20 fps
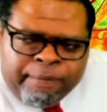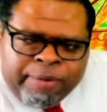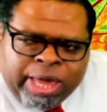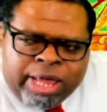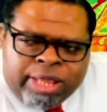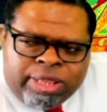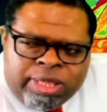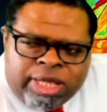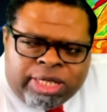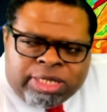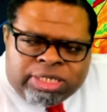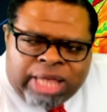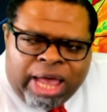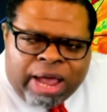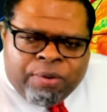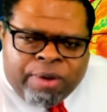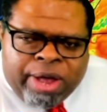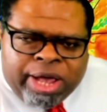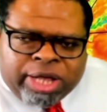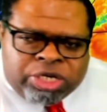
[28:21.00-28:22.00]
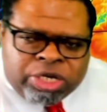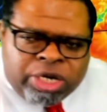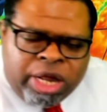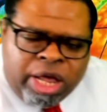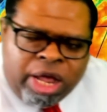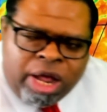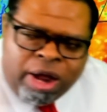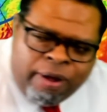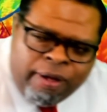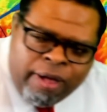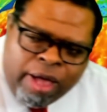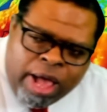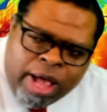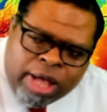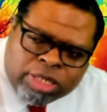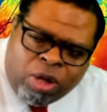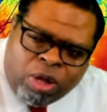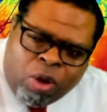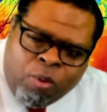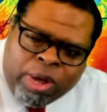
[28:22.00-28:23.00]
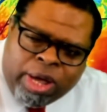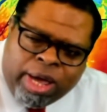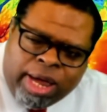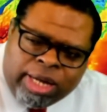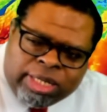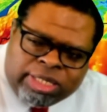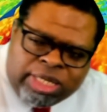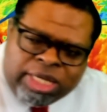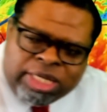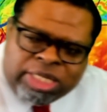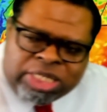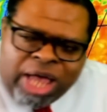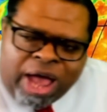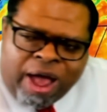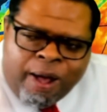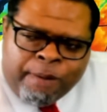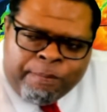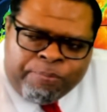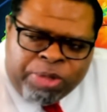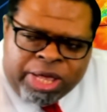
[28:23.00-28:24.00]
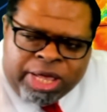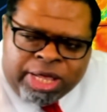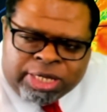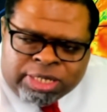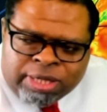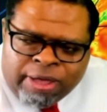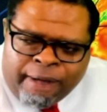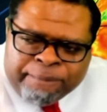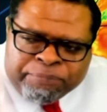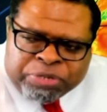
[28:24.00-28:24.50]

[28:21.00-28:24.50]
in this direction here. So we're going to see southeast,